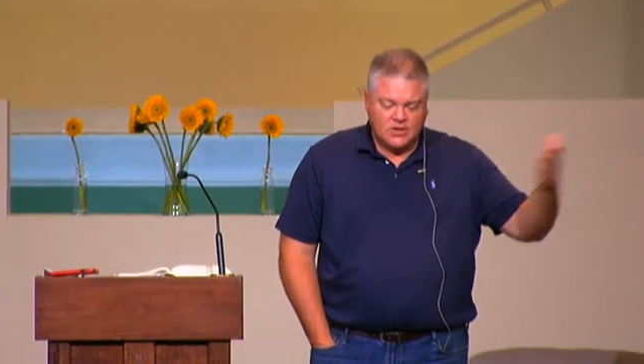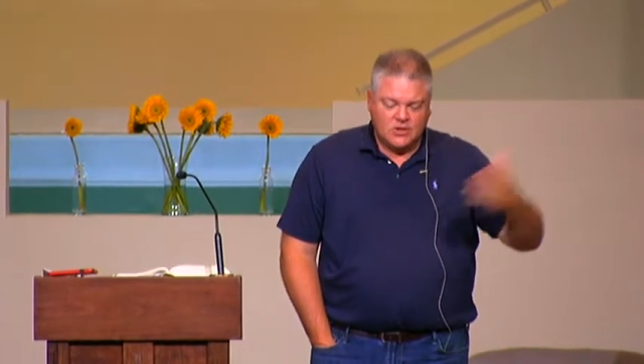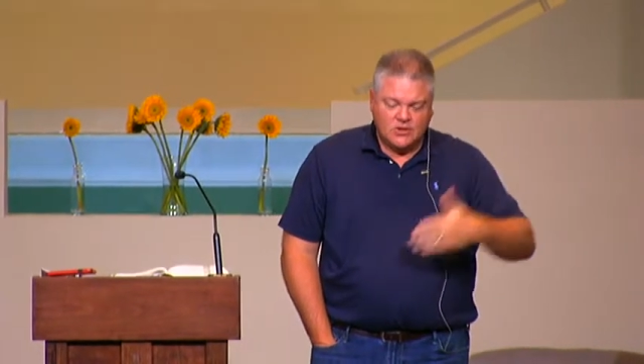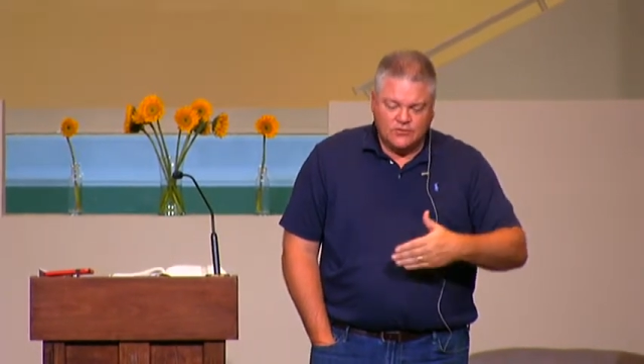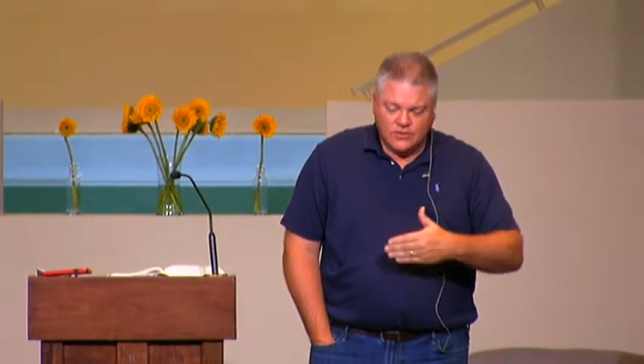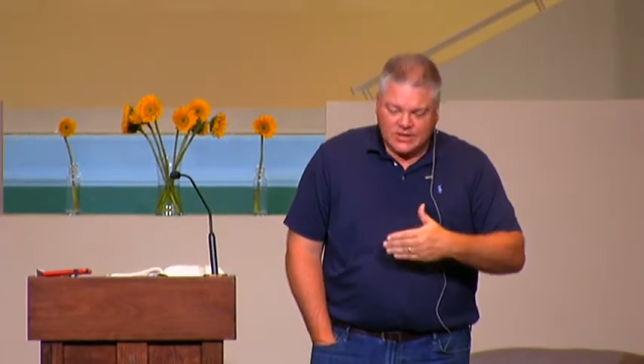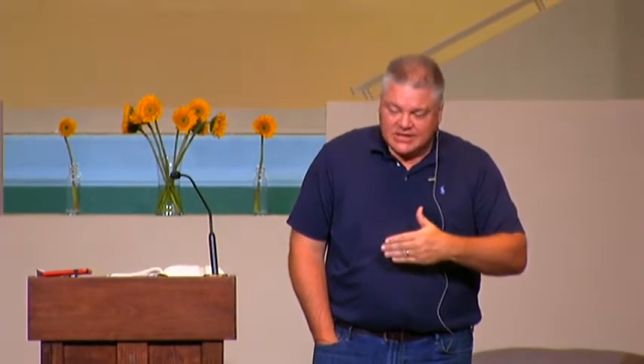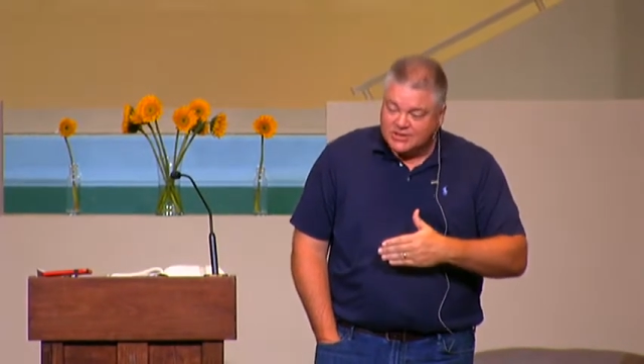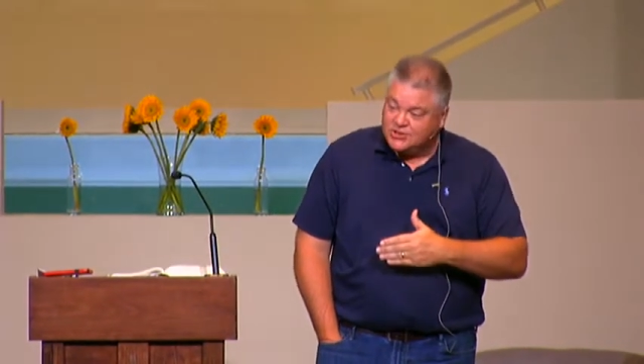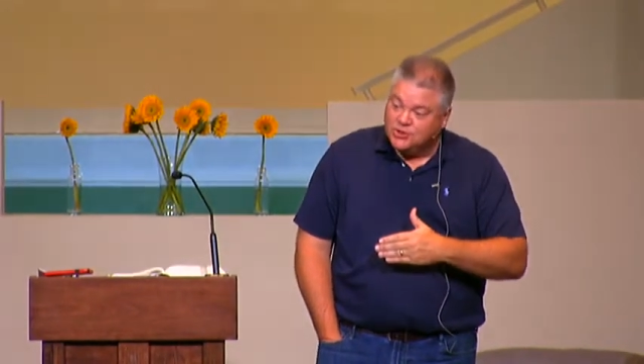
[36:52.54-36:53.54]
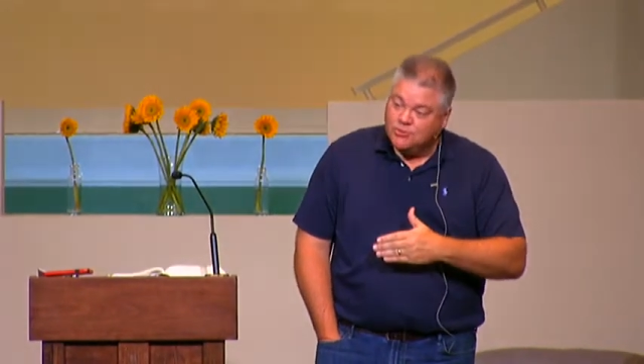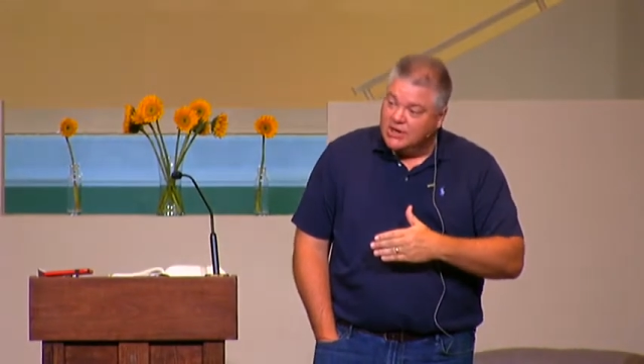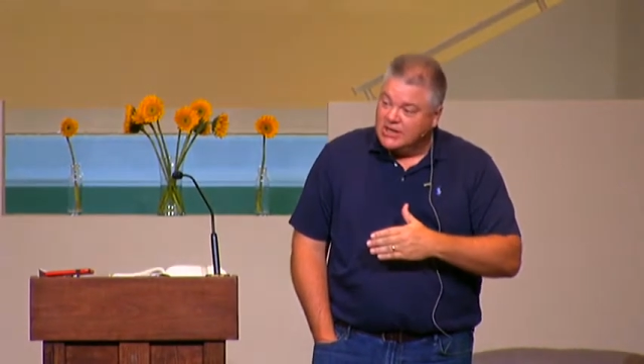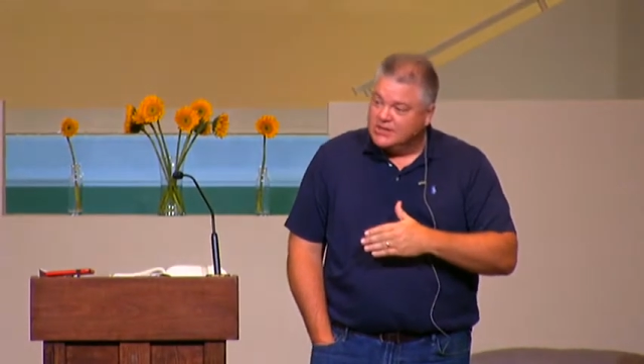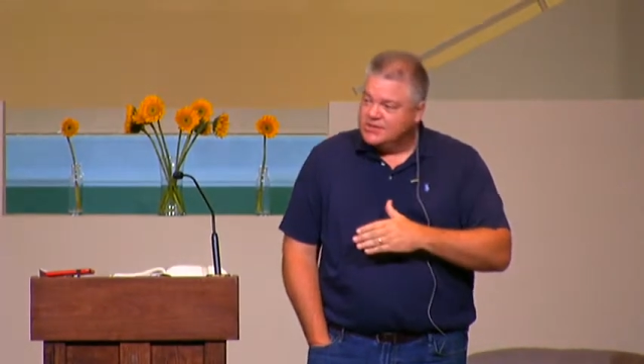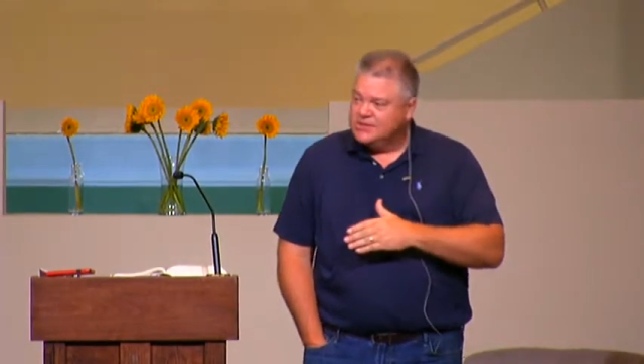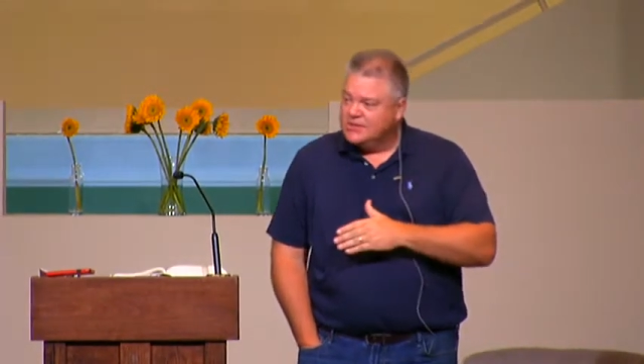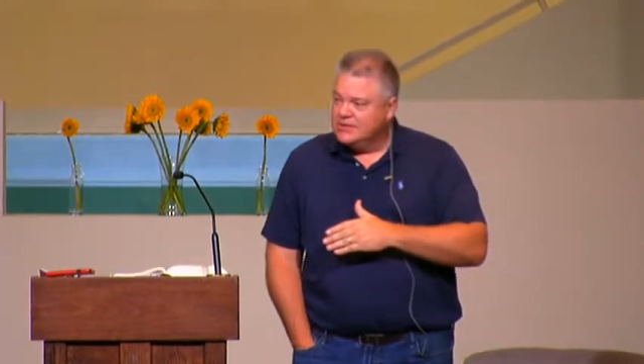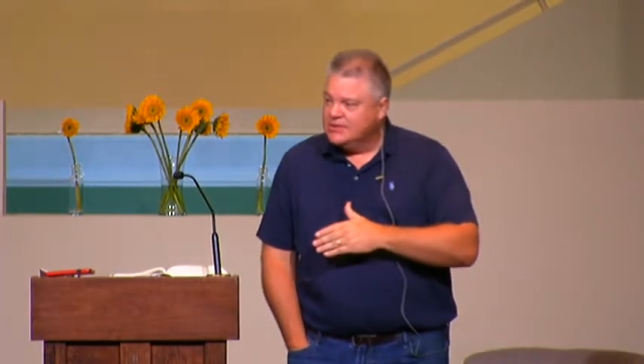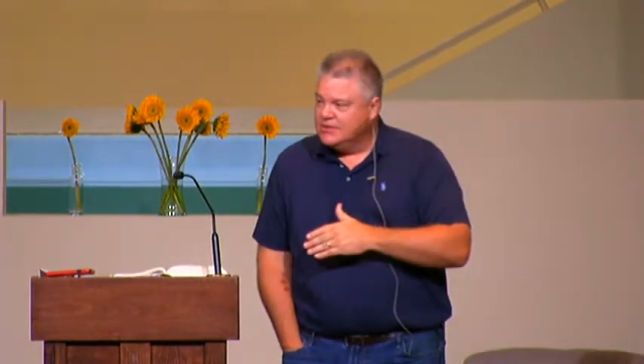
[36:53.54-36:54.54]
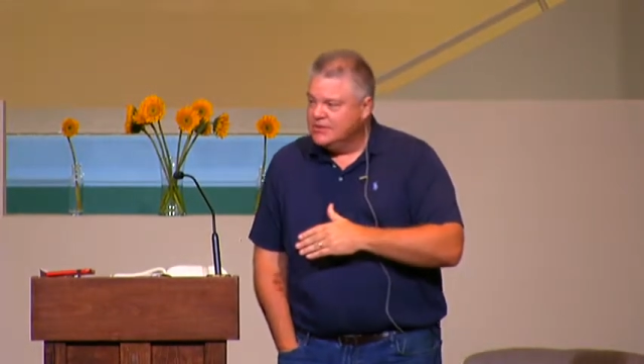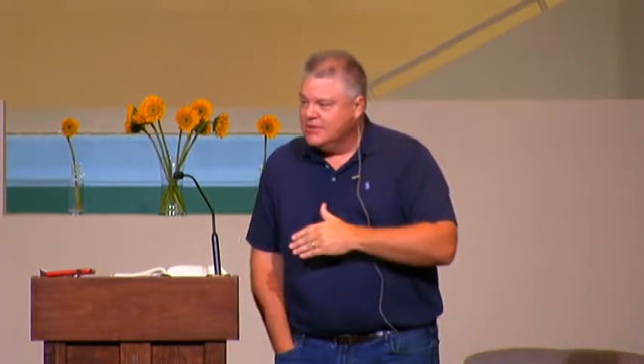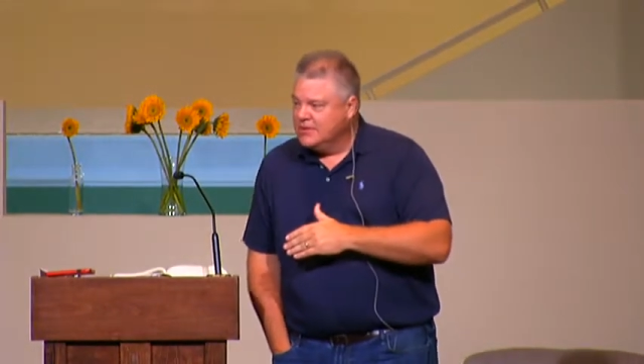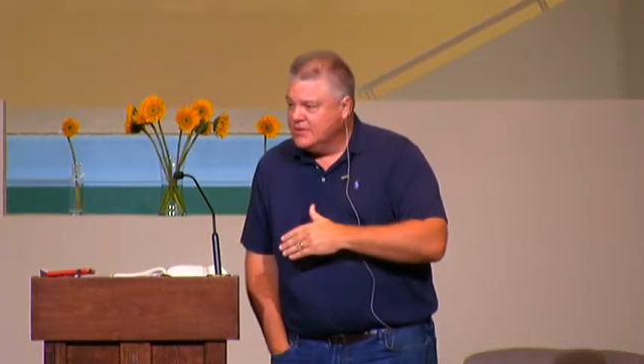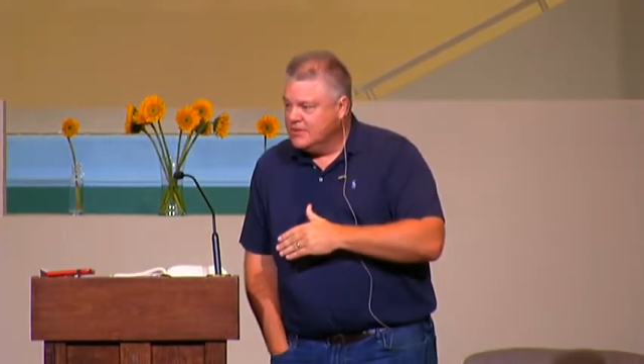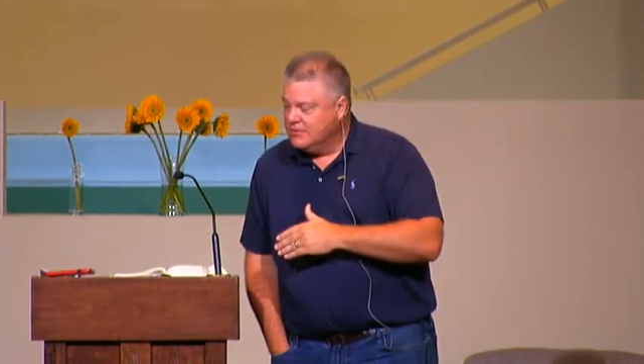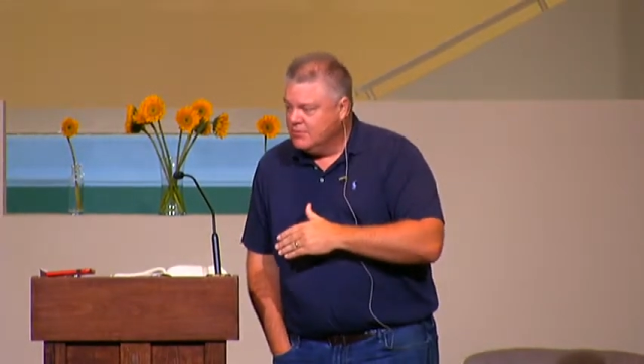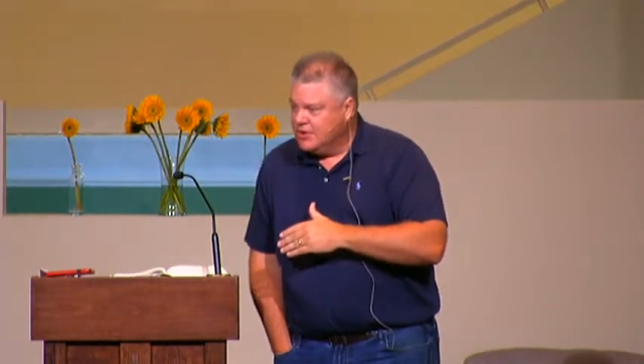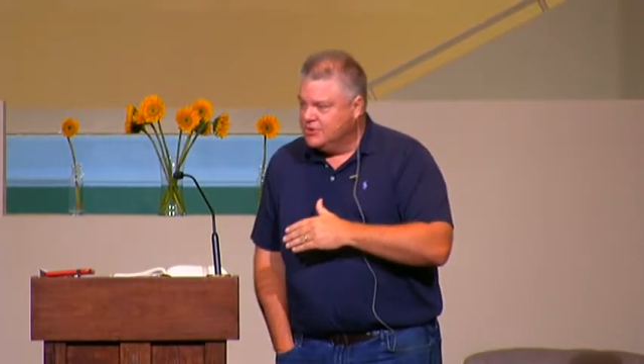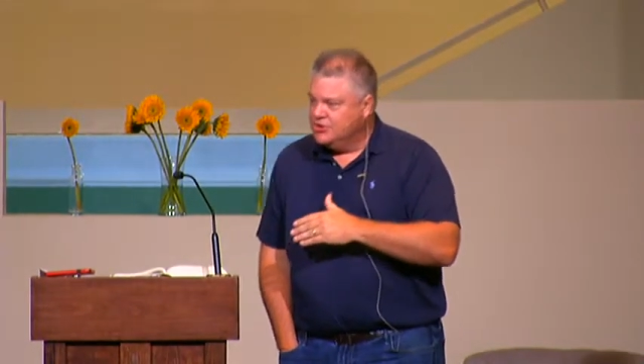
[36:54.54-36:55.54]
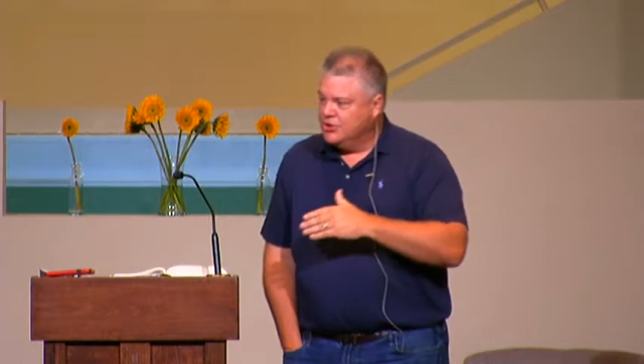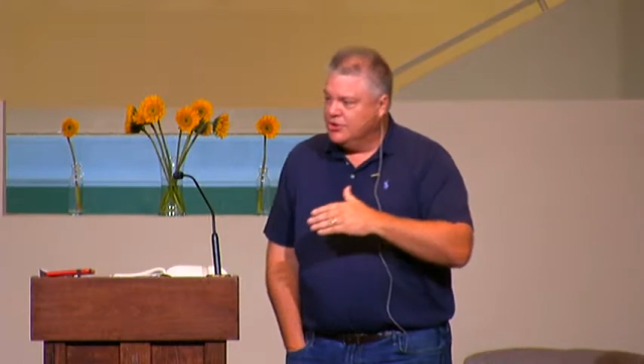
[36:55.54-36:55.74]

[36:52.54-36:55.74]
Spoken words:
For the next 2 months, Mary Jo